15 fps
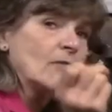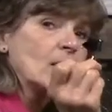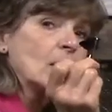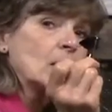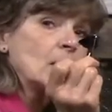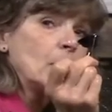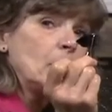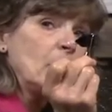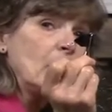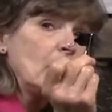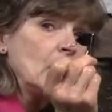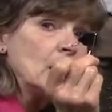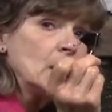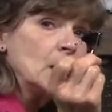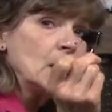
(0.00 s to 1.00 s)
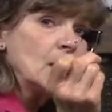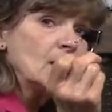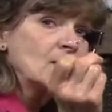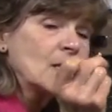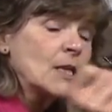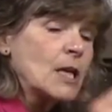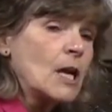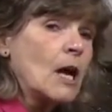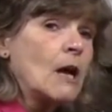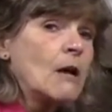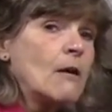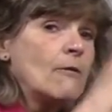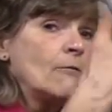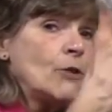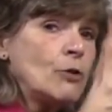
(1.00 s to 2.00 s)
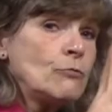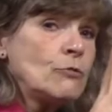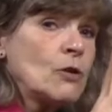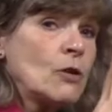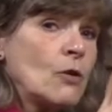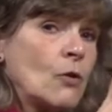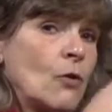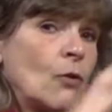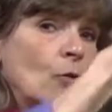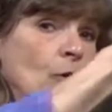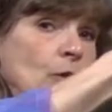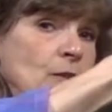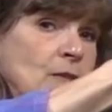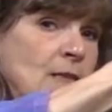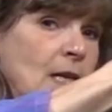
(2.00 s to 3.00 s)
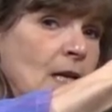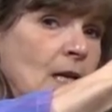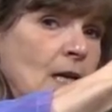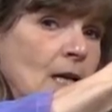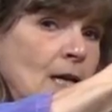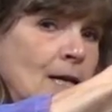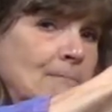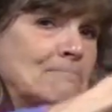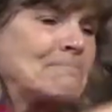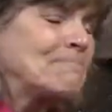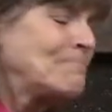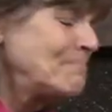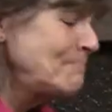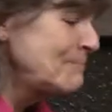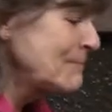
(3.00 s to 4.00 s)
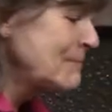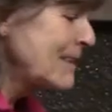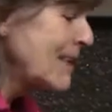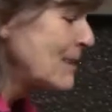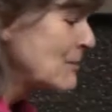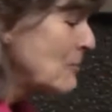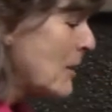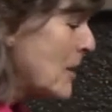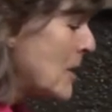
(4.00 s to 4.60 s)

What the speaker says: a clippy. Is it going to float or sink? Let's find